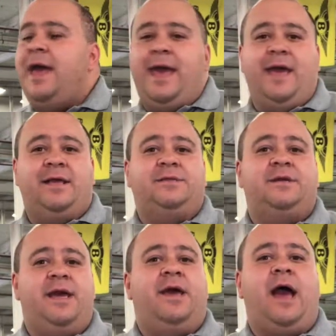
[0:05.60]
and
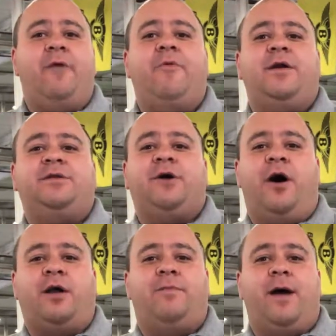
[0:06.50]
today I want to
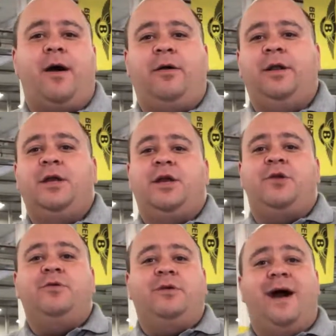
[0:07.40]
talk about
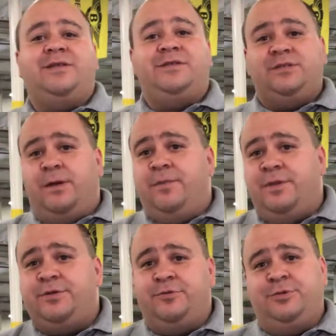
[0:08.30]
utilizing some of
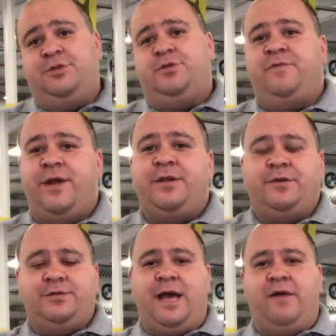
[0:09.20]
the tools that your
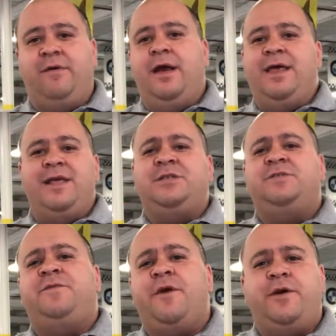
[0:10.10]
vendors have. This is
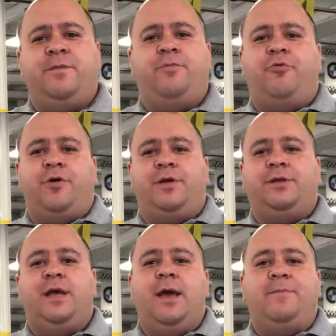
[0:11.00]
very important
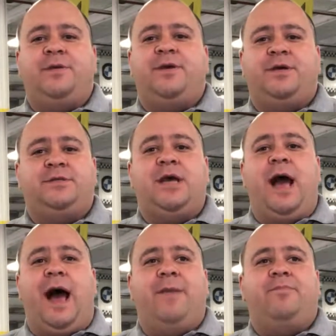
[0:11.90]
because
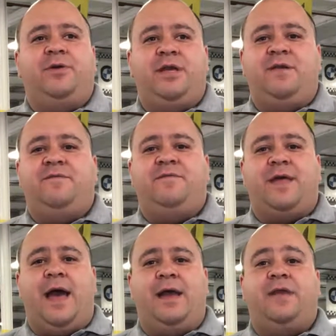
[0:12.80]
I believe
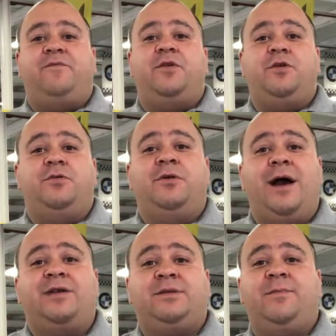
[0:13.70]
that if you
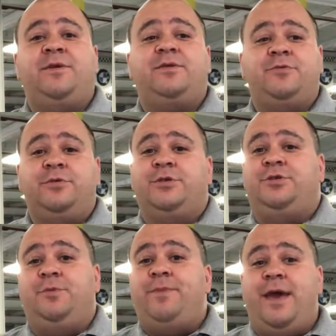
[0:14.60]
utilize some of the tools that
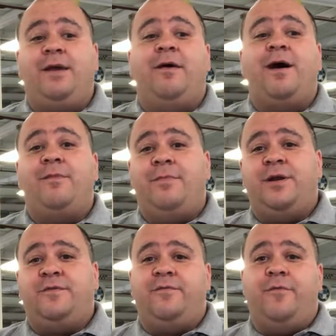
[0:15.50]
you're paying a lot of
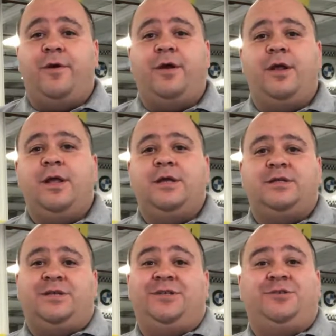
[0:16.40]
money for,
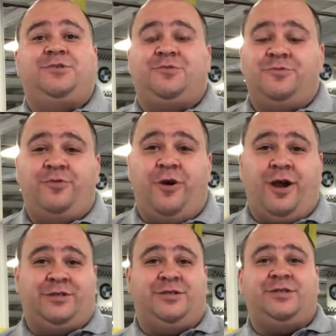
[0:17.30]
such as
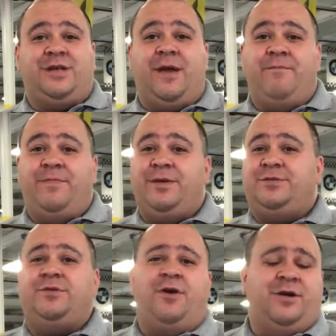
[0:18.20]
TrueCar, such as Edmunds,
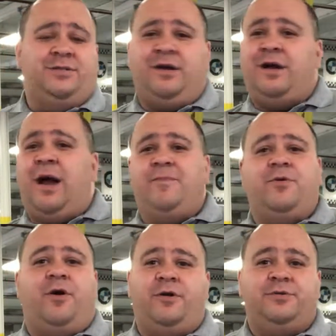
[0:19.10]
yourcars.com,
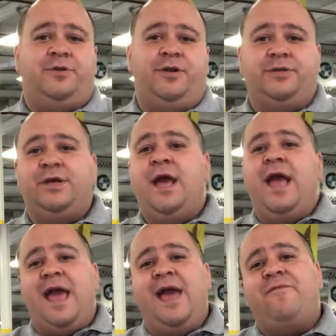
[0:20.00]
your auto traders,
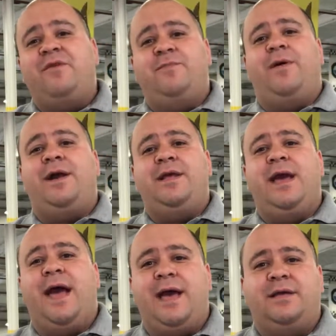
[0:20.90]
everybody
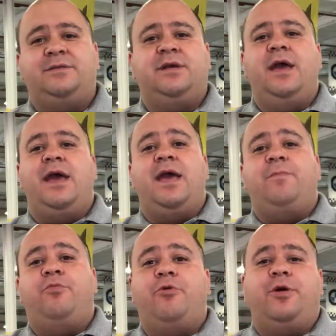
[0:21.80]
has a
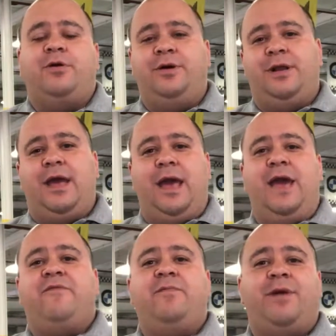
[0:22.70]
portal and
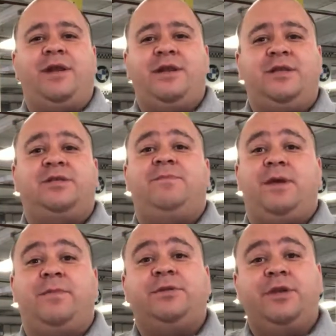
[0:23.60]
everybody needs to be
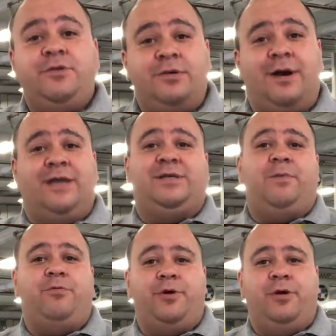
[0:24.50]
able to utilize
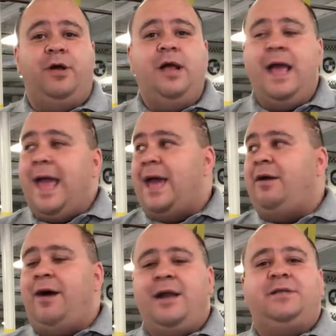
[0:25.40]
that portal, and
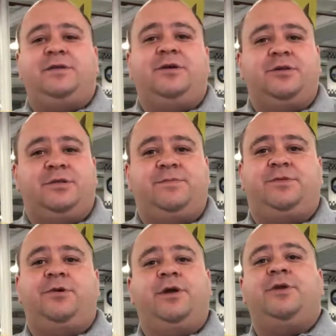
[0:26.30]
a lot of dealerships
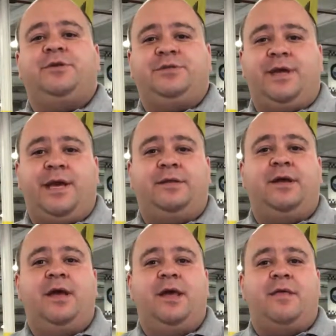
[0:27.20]
don't understand
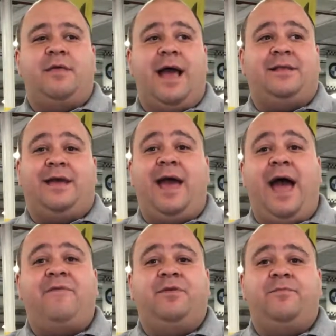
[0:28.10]
that they
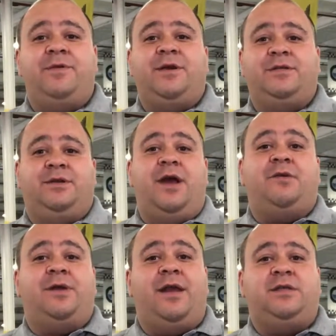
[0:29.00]
have them because they're
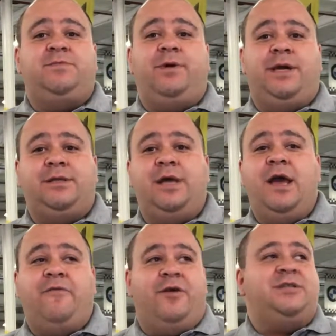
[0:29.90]
either not explained.
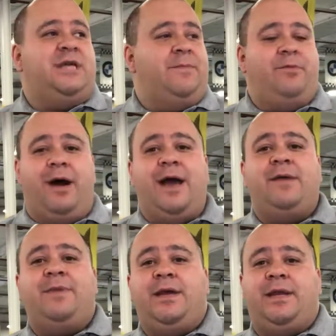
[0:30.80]
For example, I
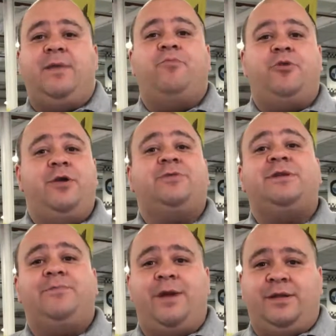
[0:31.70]
am in a pre-owned
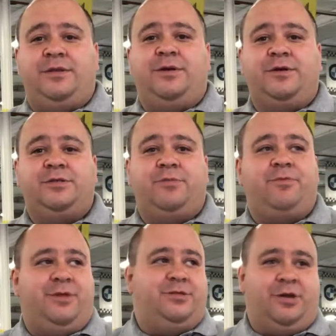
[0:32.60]
independent dealership
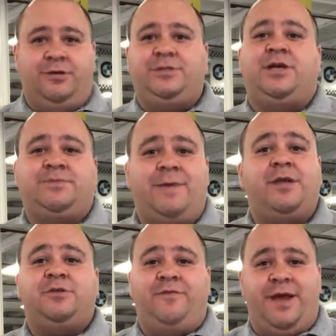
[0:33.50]
with a general sales
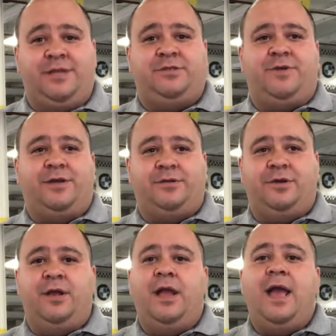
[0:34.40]
manager, finance director,
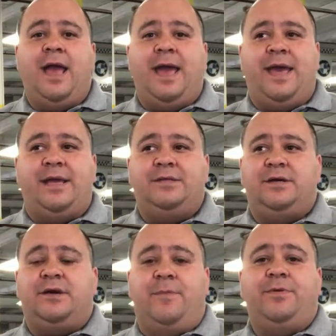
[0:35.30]
and
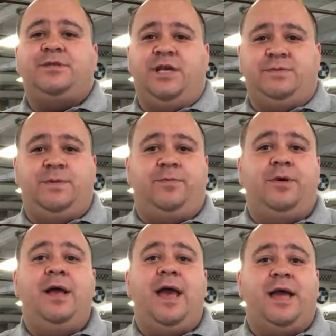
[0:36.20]
a couple salespeople,
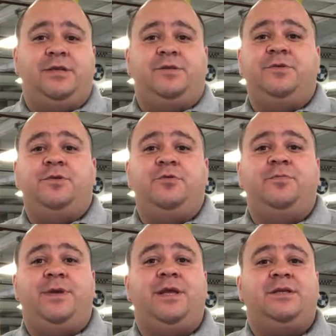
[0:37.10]
and two new
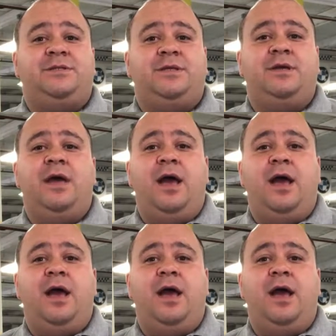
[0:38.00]
BDC